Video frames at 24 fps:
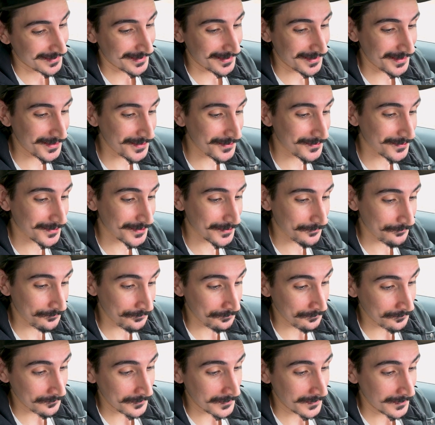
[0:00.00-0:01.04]
Anyway,
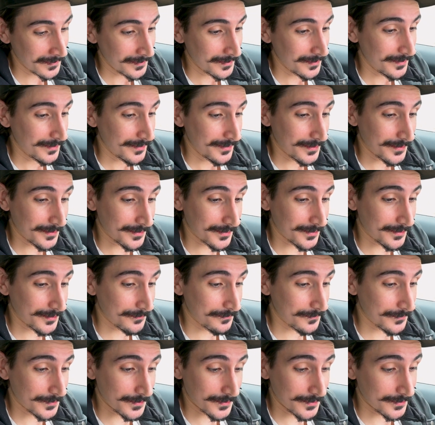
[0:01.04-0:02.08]

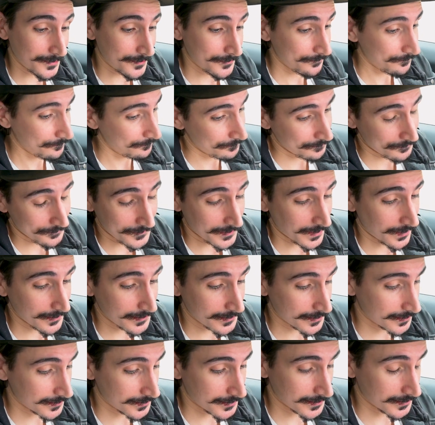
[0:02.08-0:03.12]

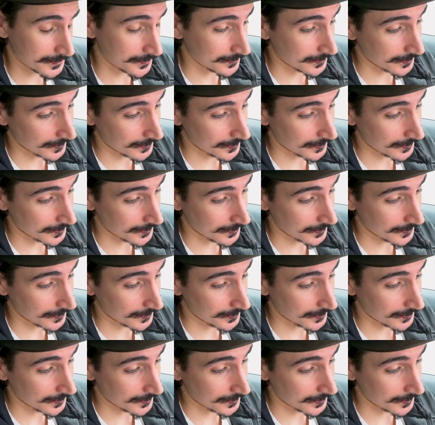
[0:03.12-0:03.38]
that's